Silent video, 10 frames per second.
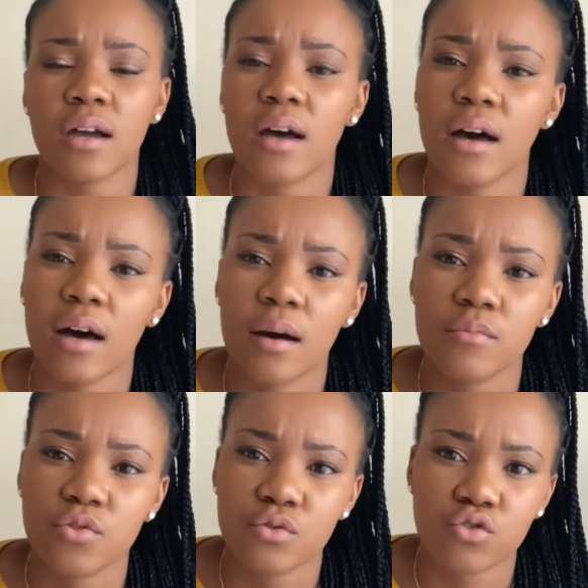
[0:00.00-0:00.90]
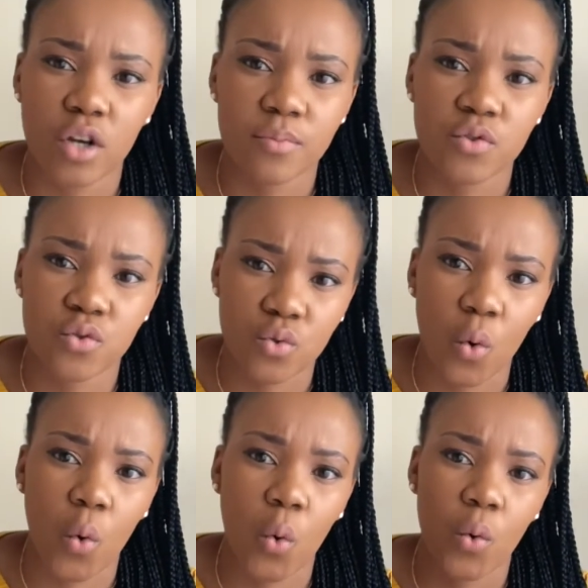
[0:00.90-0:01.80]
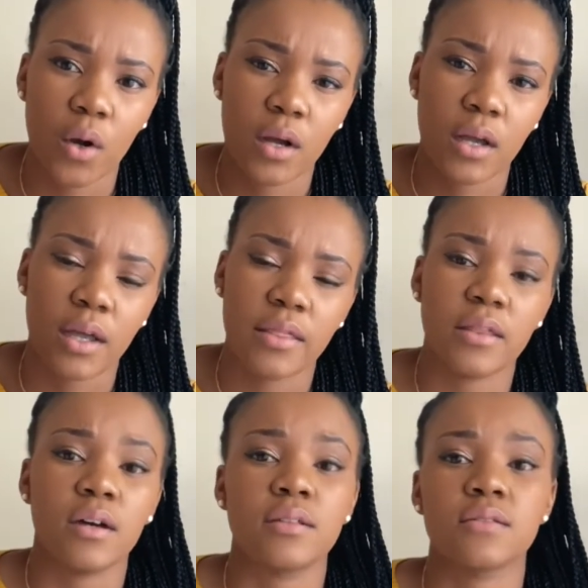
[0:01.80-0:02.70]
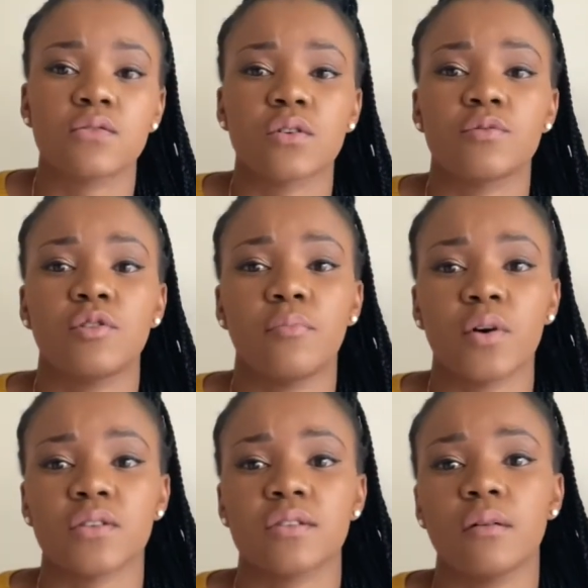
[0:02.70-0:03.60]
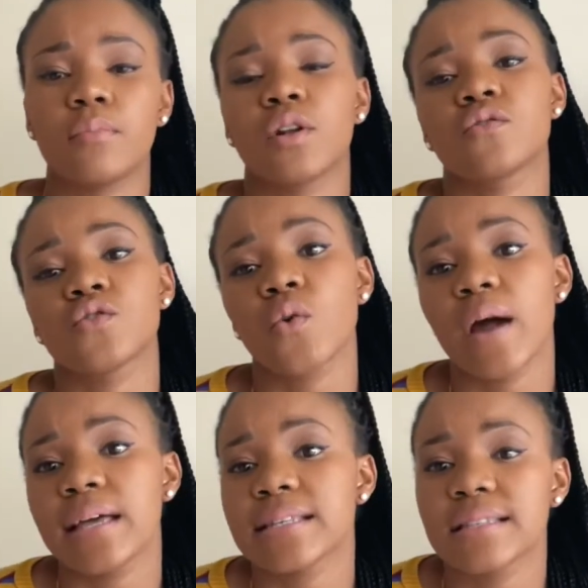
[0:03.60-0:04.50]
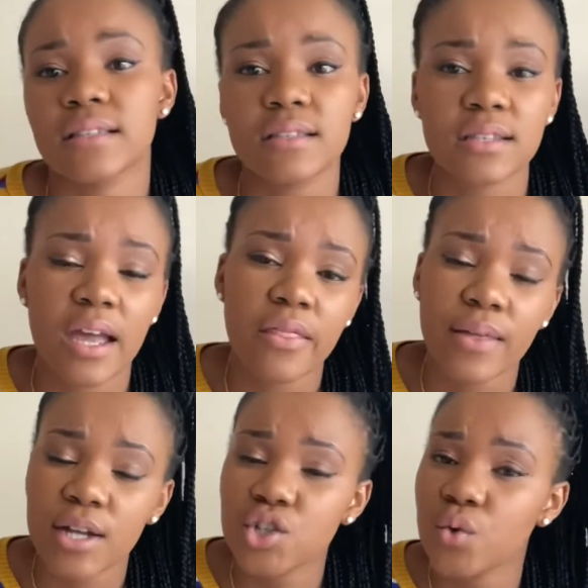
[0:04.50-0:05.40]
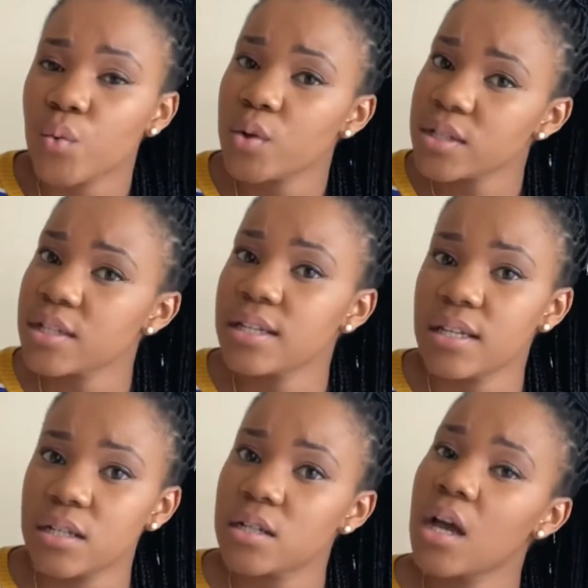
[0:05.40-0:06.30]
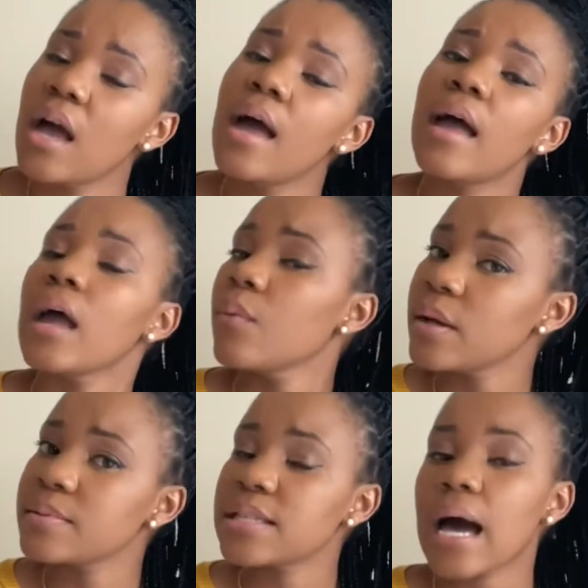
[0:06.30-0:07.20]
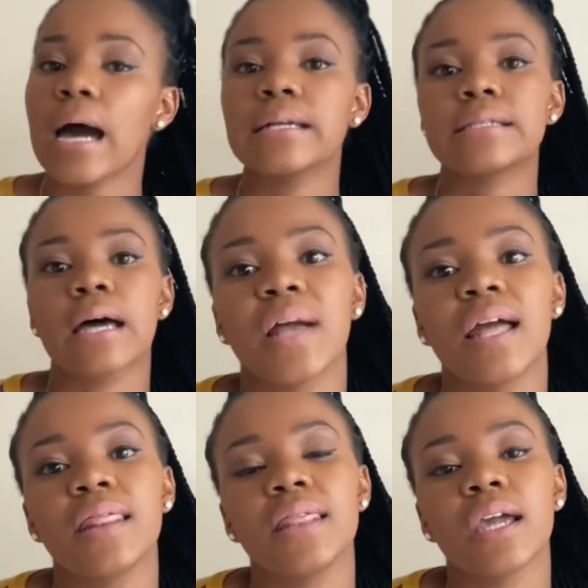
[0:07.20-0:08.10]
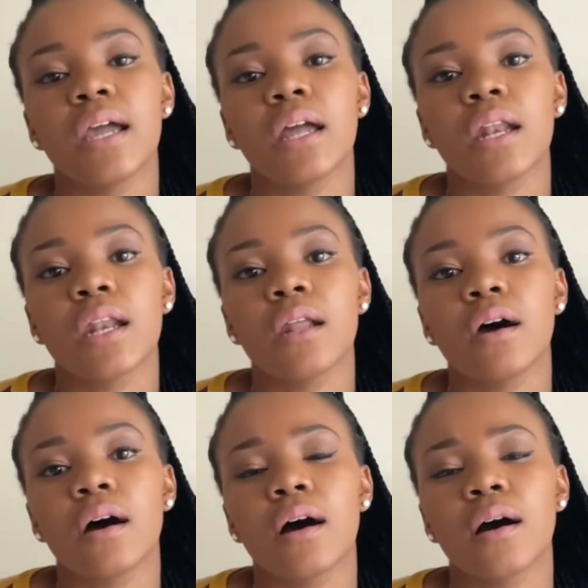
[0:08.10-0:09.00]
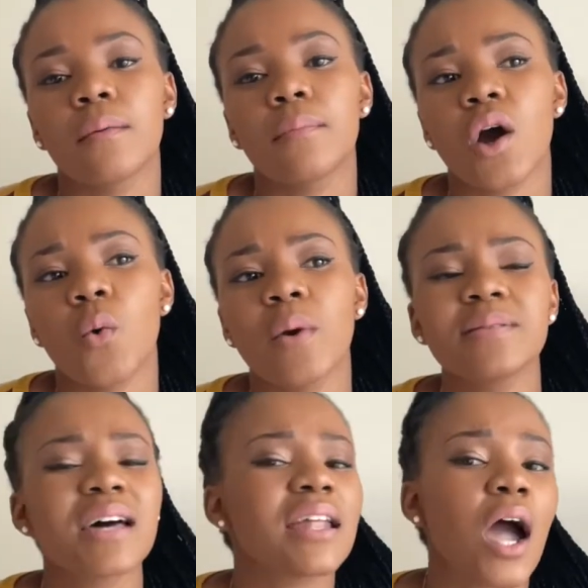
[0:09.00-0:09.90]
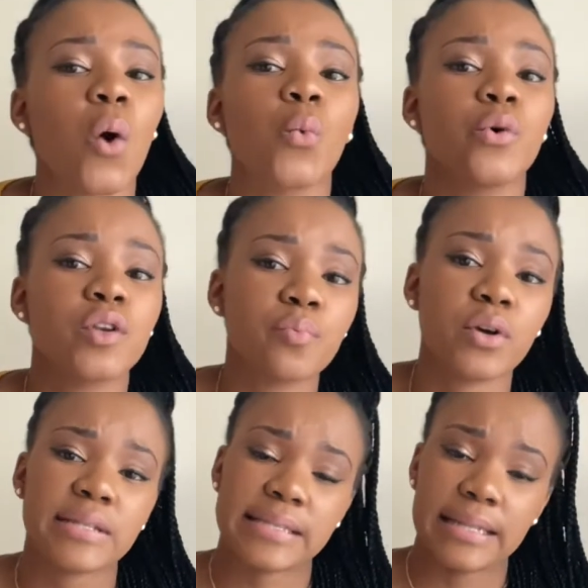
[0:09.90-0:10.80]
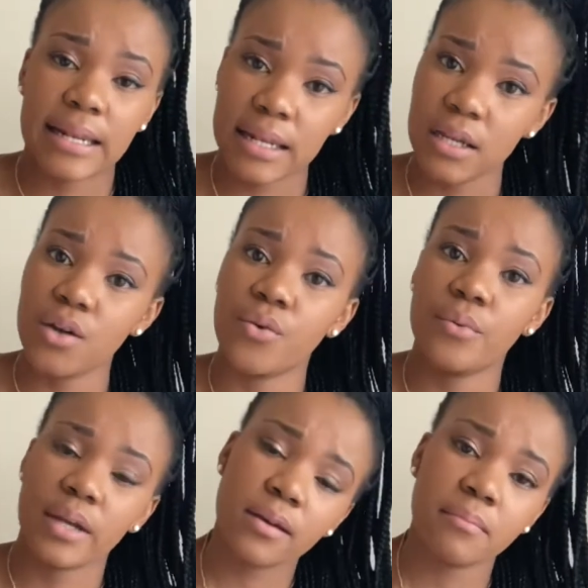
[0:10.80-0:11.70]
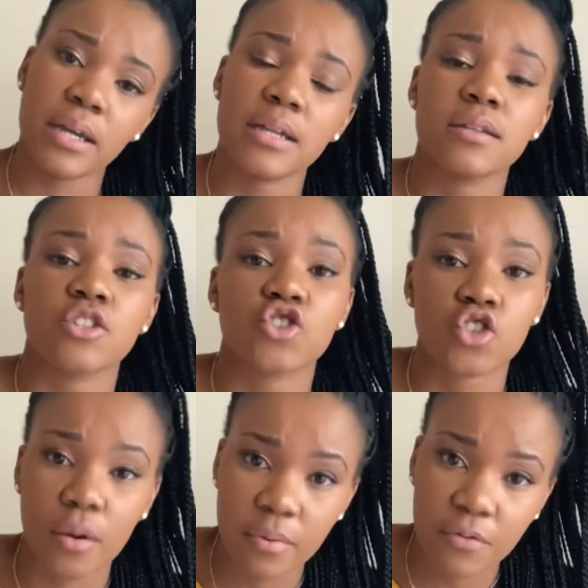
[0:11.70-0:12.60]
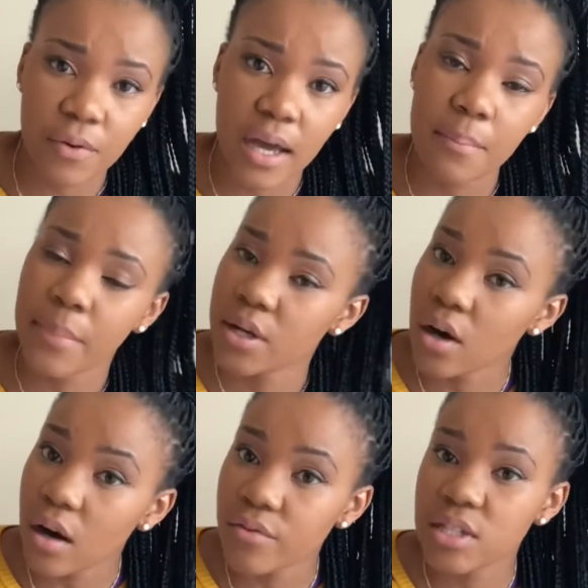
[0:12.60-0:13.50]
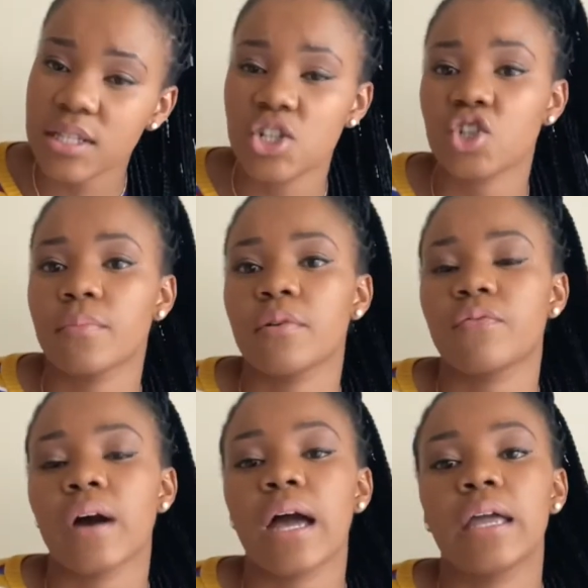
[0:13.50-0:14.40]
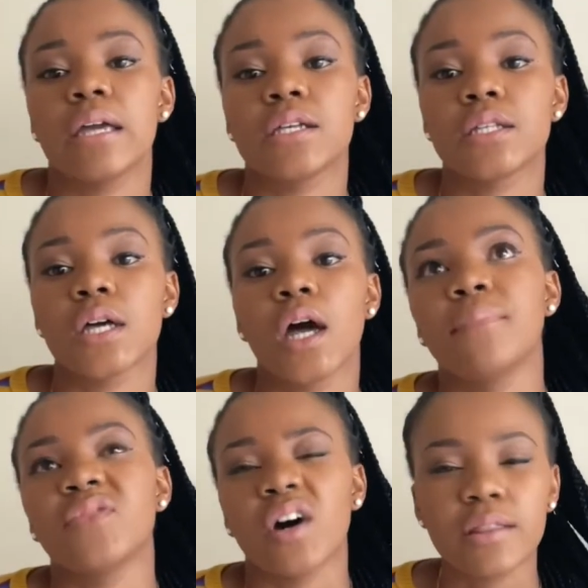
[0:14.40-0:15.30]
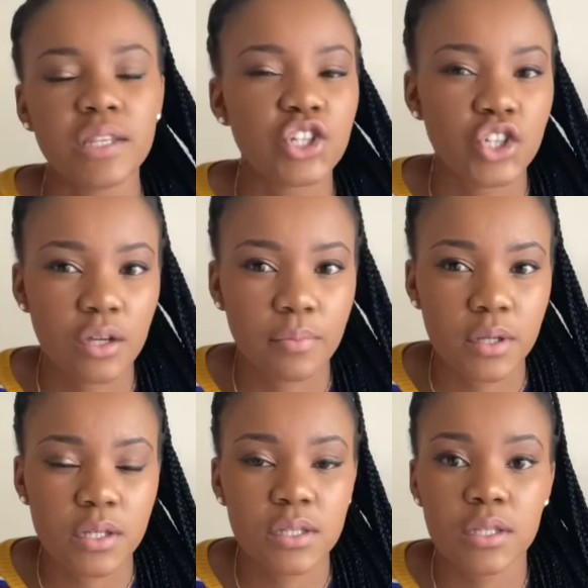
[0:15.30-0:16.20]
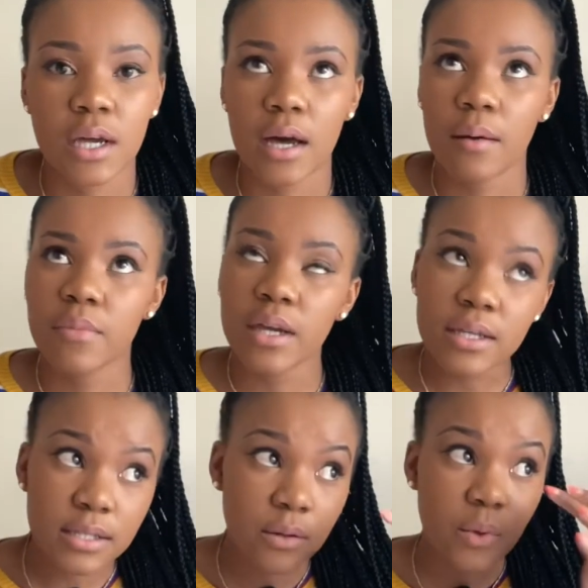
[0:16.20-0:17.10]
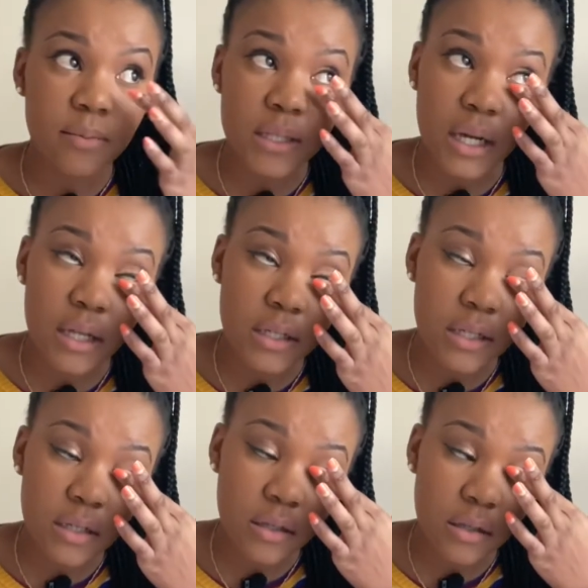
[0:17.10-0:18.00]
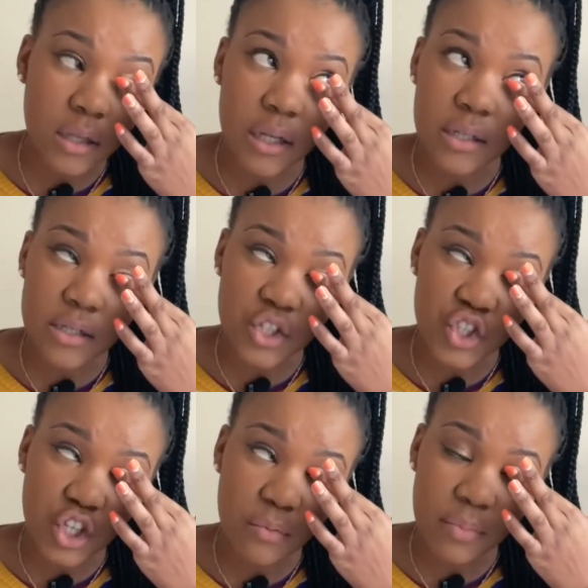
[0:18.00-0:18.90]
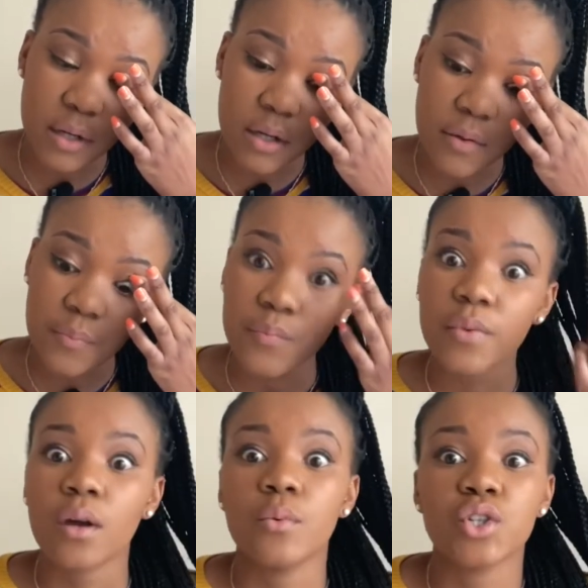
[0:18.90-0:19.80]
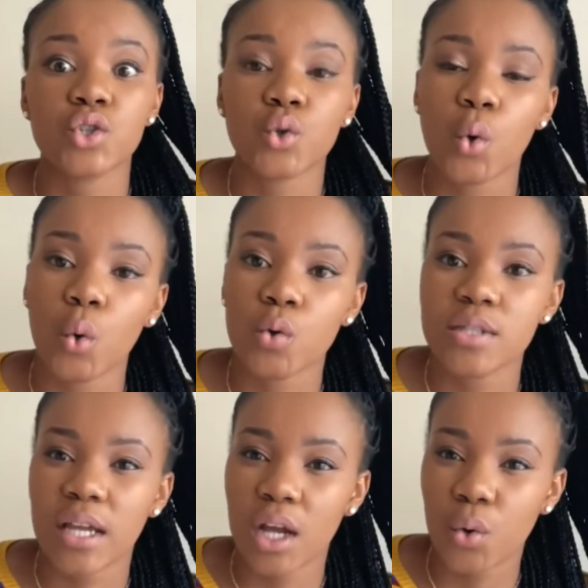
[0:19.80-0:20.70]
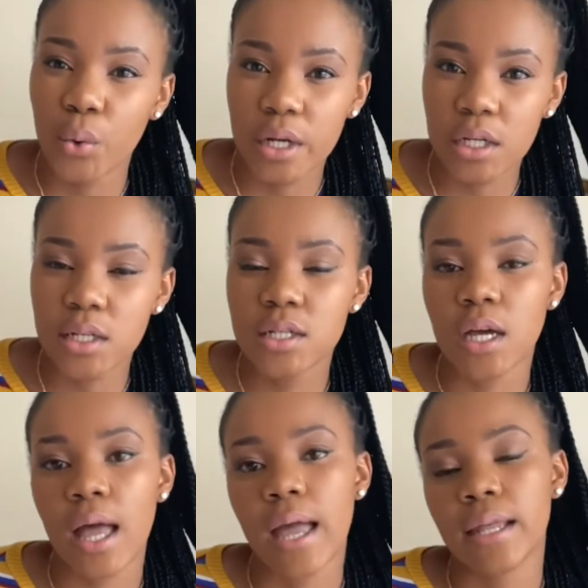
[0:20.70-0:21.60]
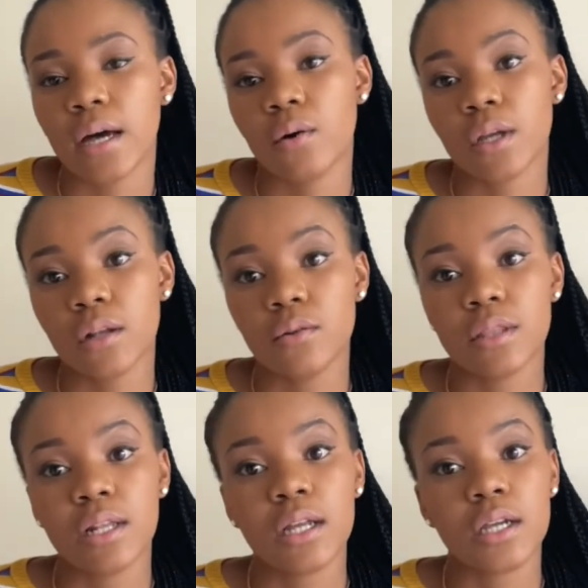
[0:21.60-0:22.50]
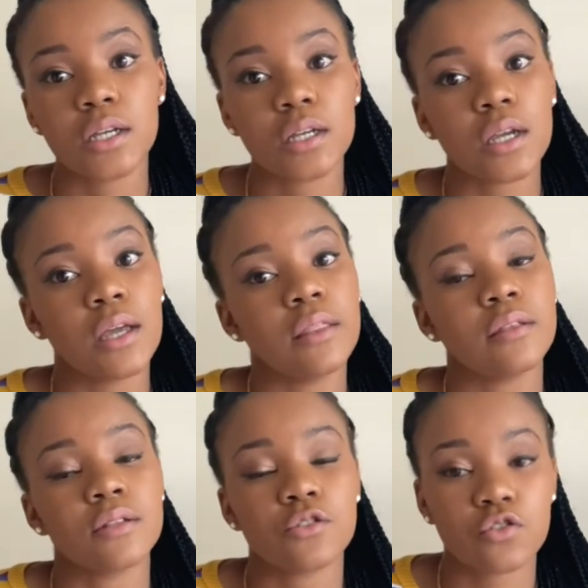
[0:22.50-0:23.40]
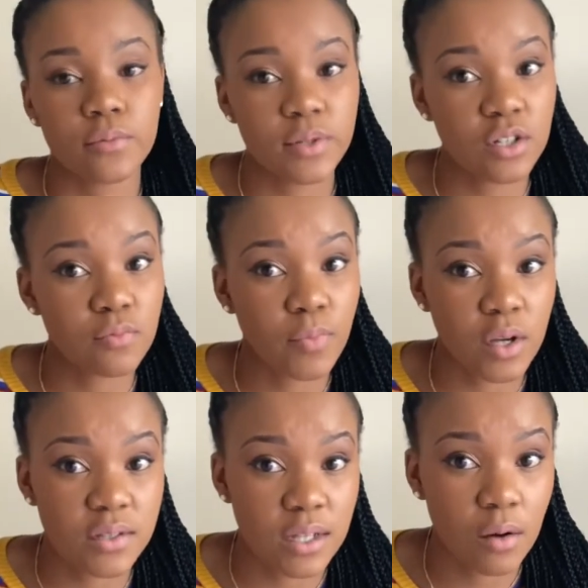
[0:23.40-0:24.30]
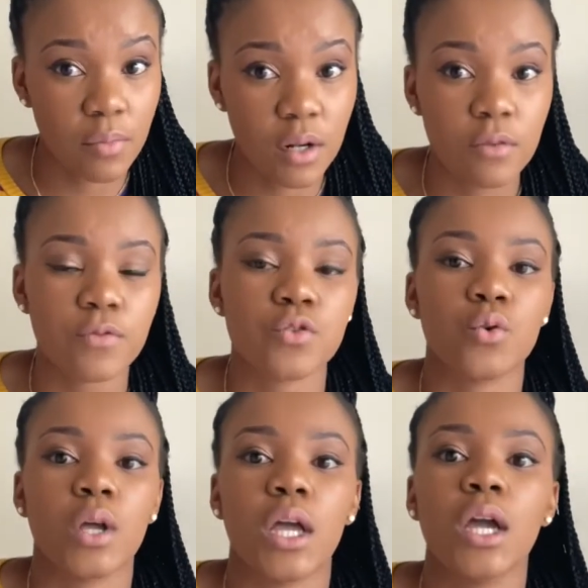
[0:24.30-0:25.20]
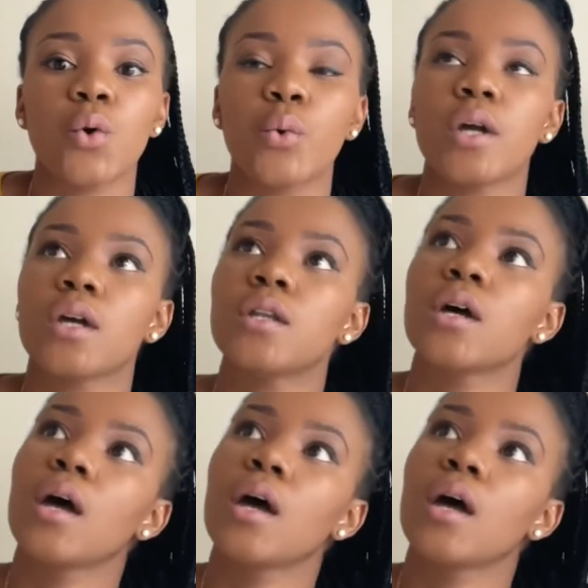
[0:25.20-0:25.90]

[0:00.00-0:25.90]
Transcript: to Dropstore in the description box down below. So as I did say, that you would need a website, and then a website I would personally recommend is Shopify, but obviously Shopify is not the cheapest. There is a website that is cheaper, which is called Equid, and I'll include the link in the description box down below to Equid.